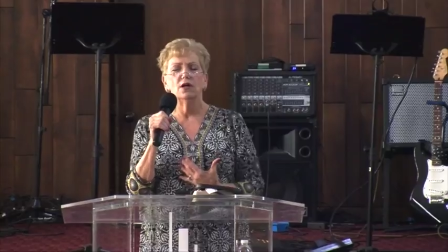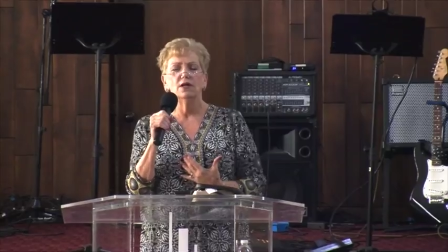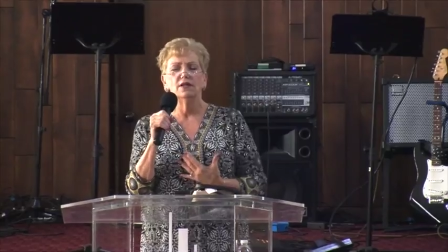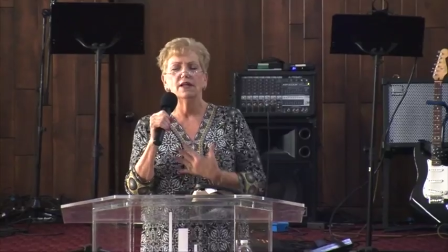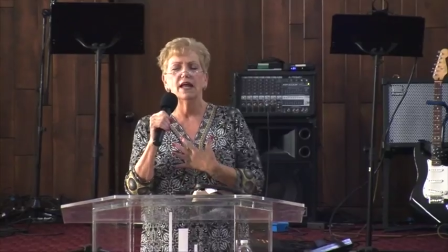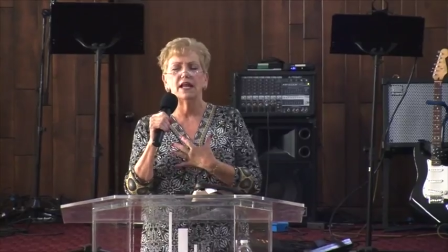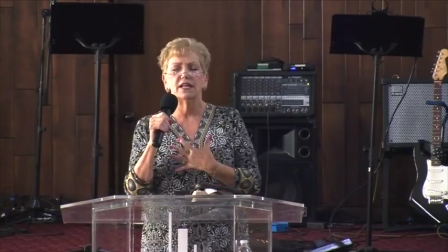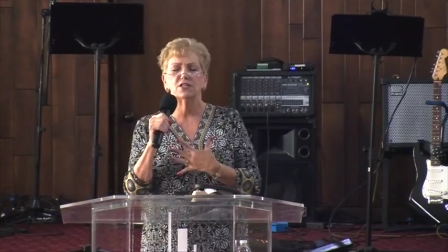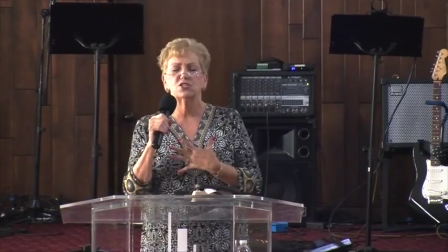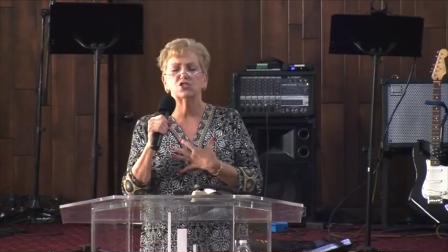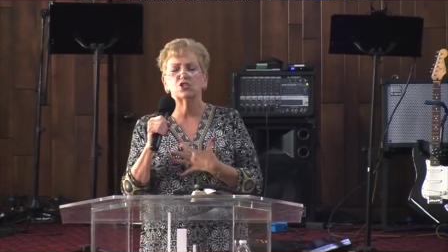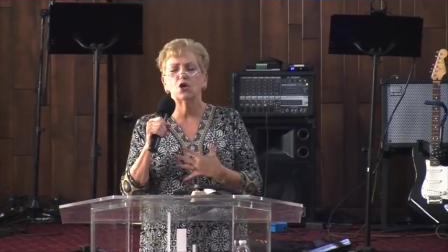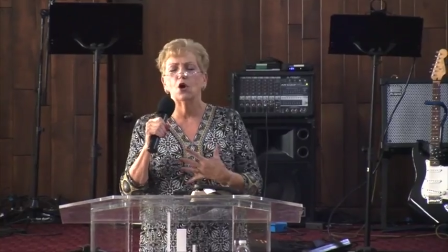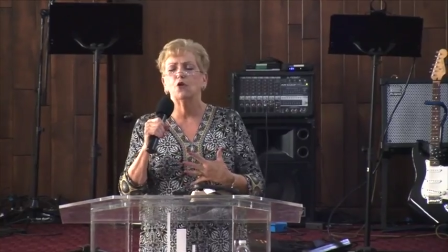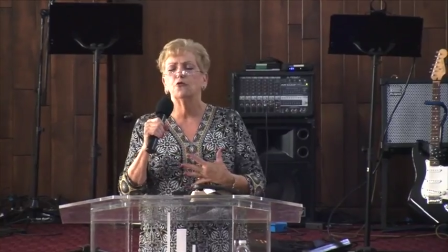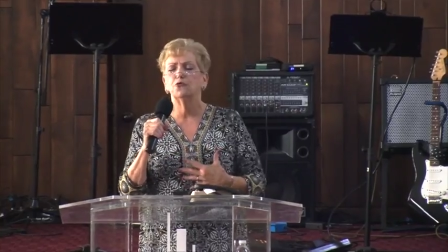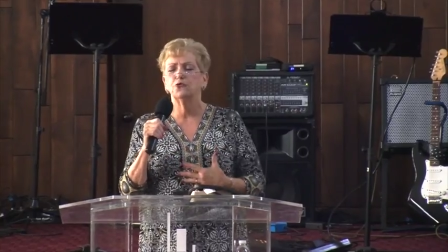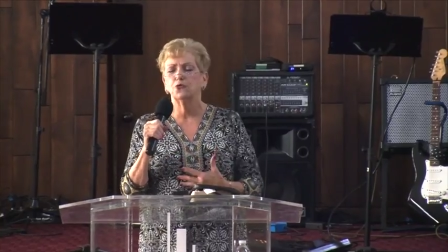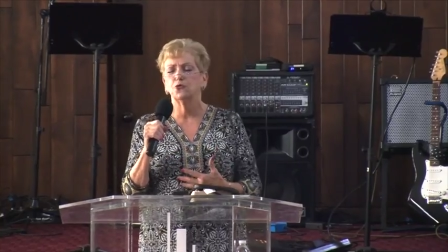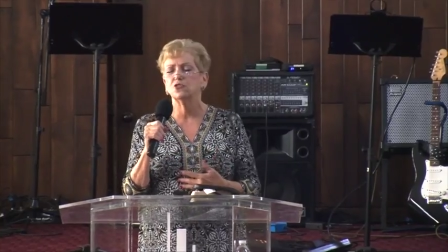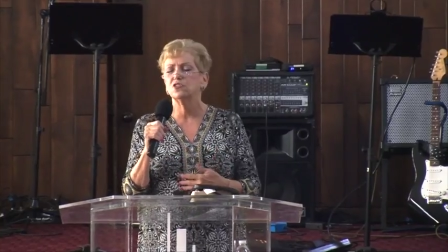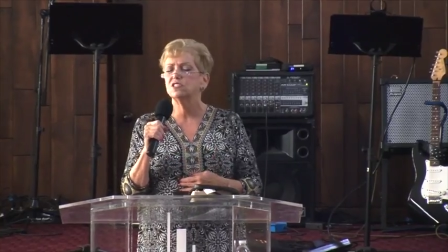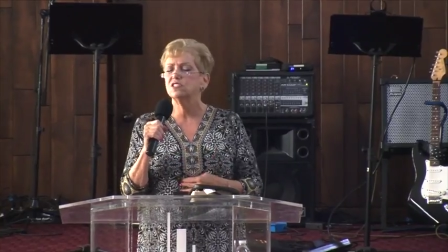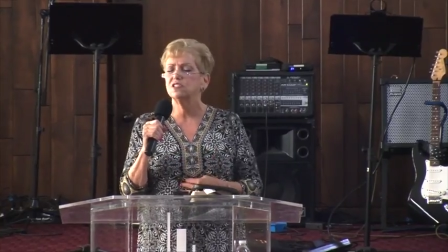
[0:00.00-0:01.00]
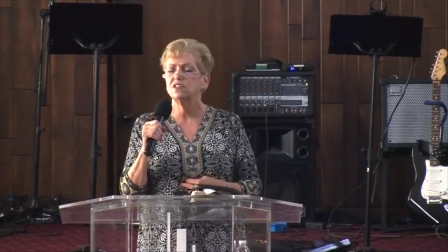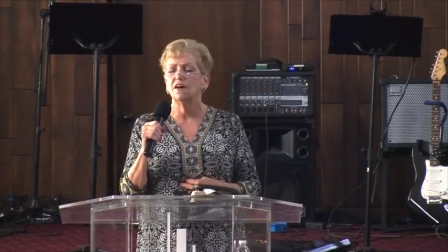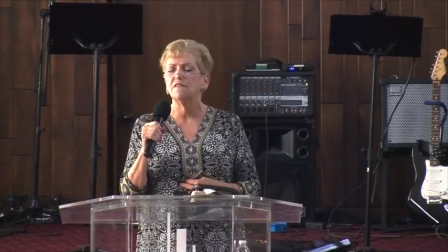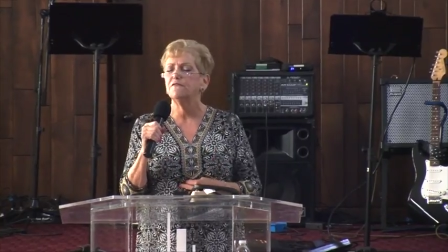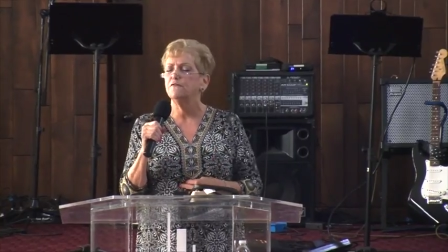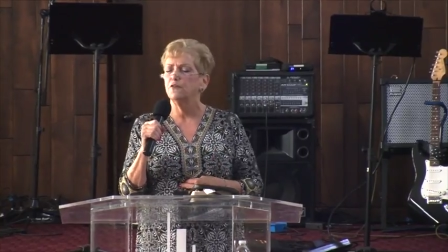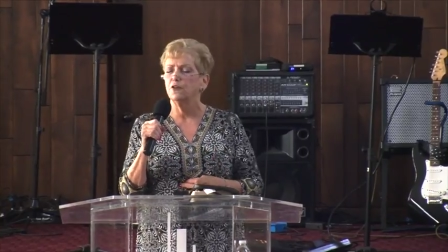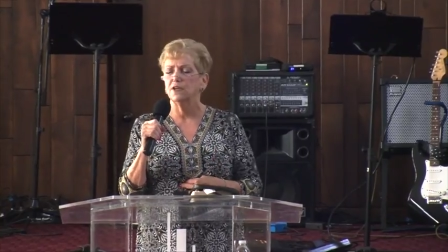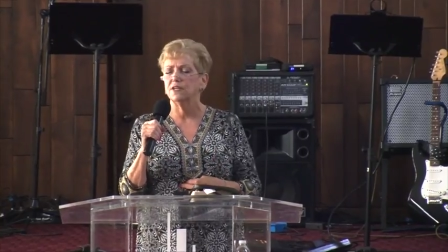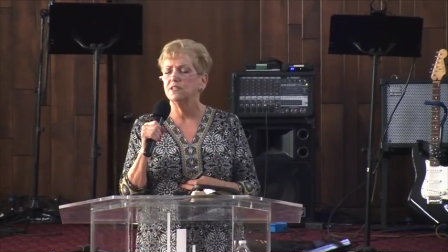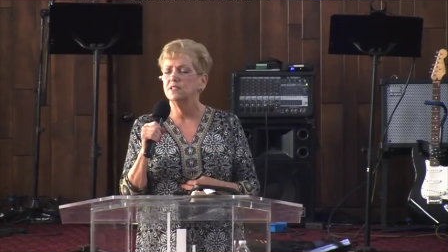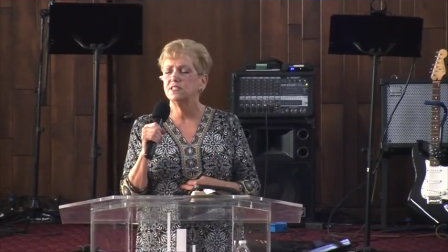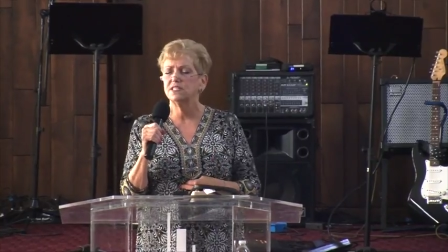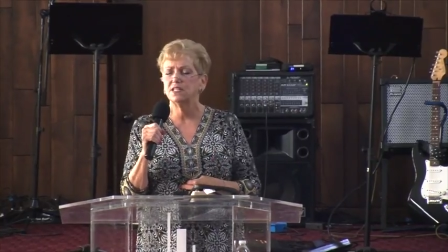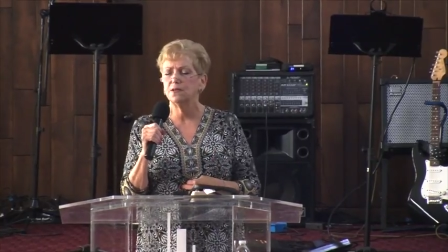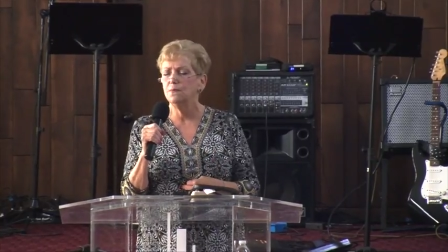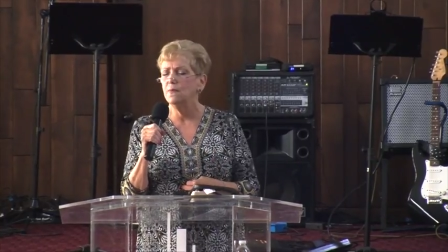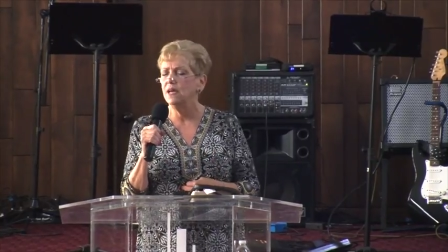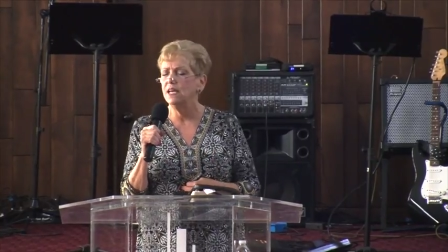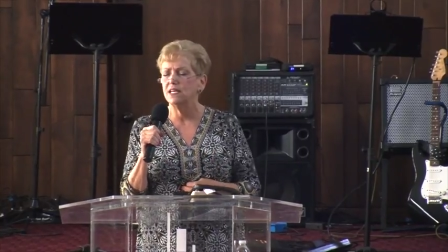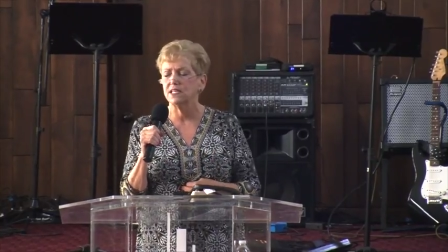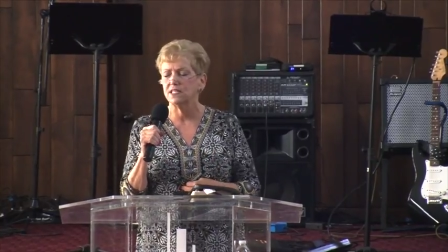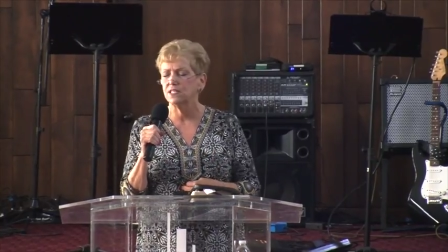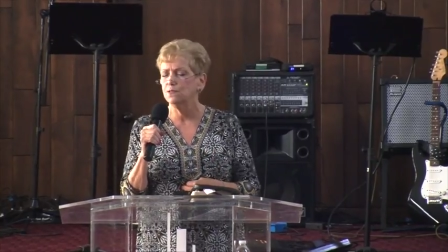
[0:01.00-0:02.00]
let us go through sufferings to
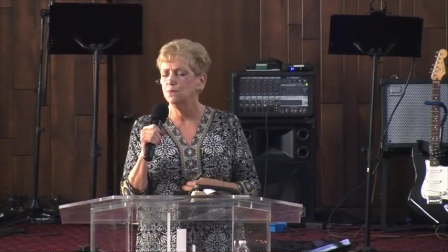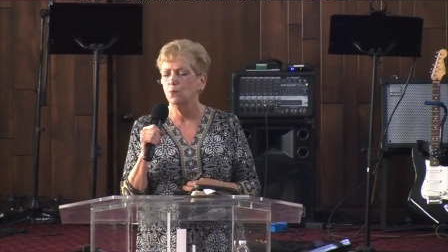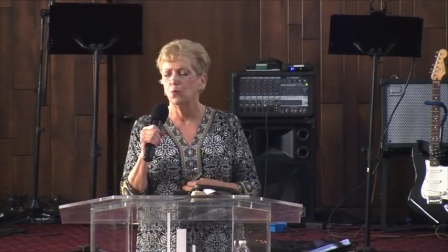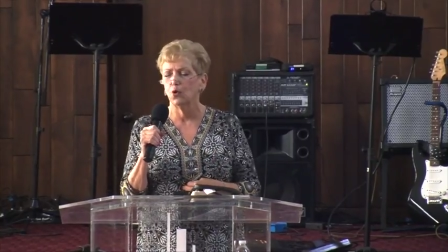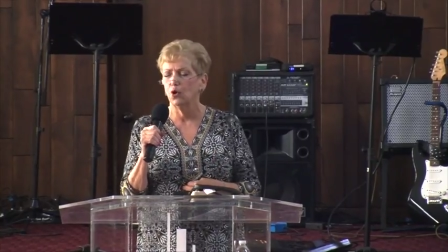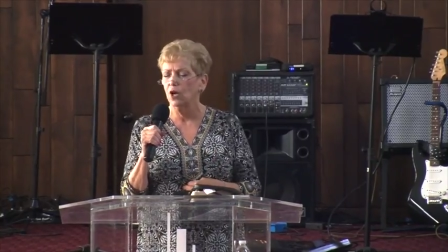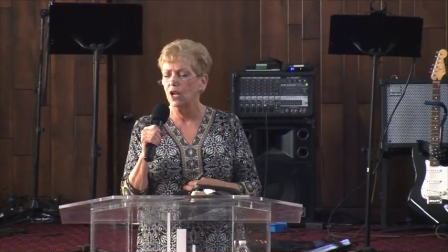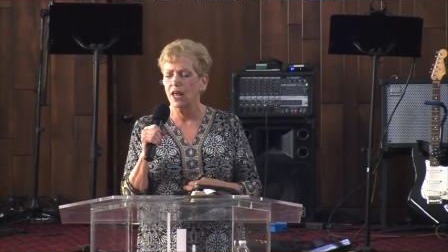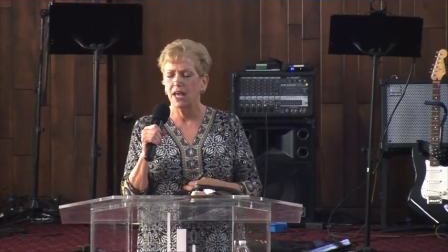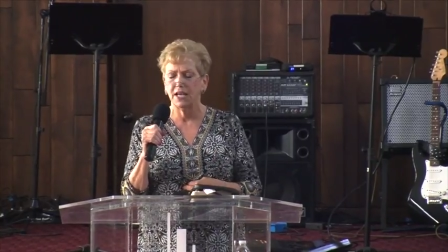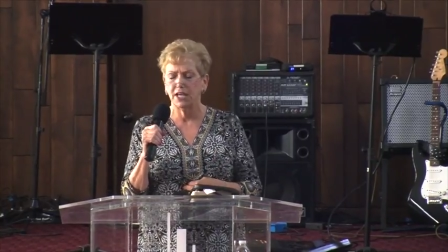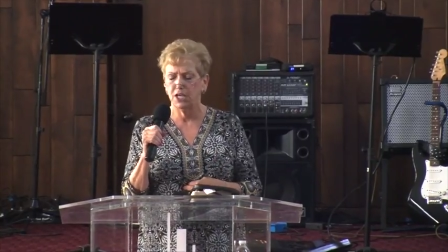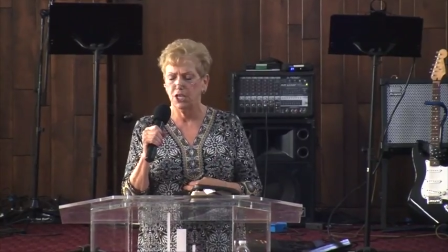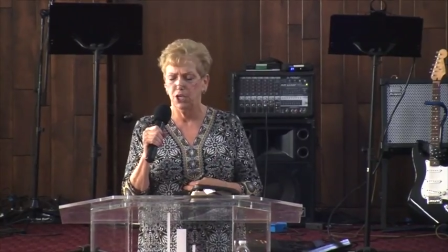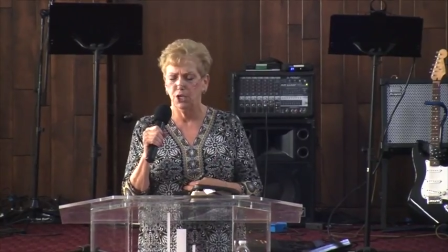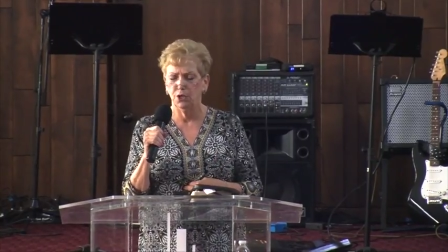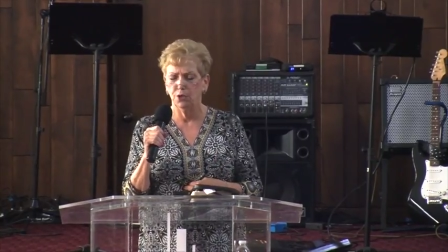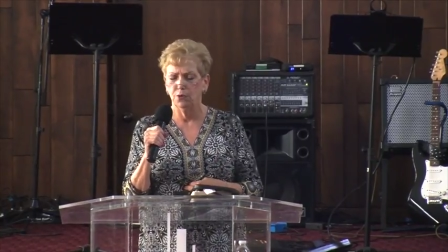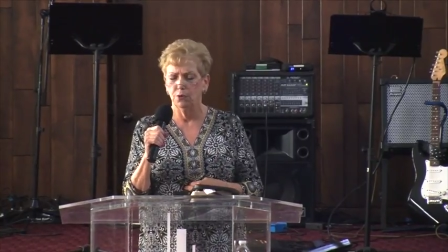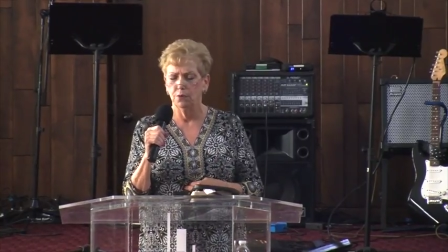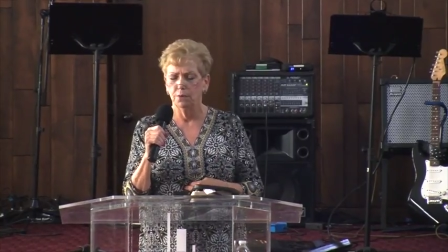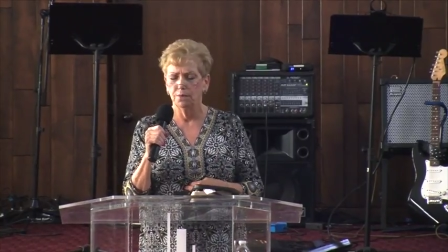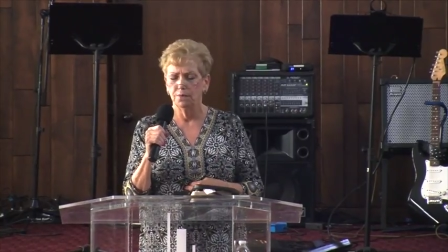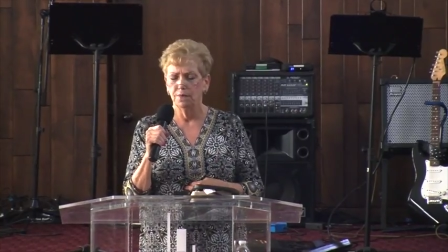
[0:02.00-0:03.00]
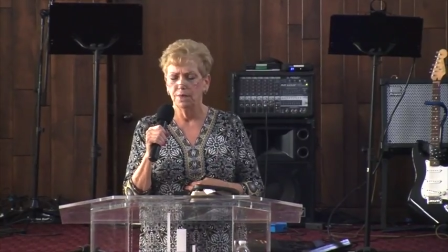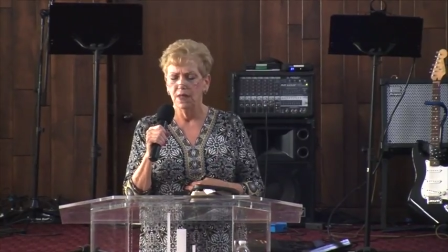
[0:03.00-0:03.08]
make us more like you.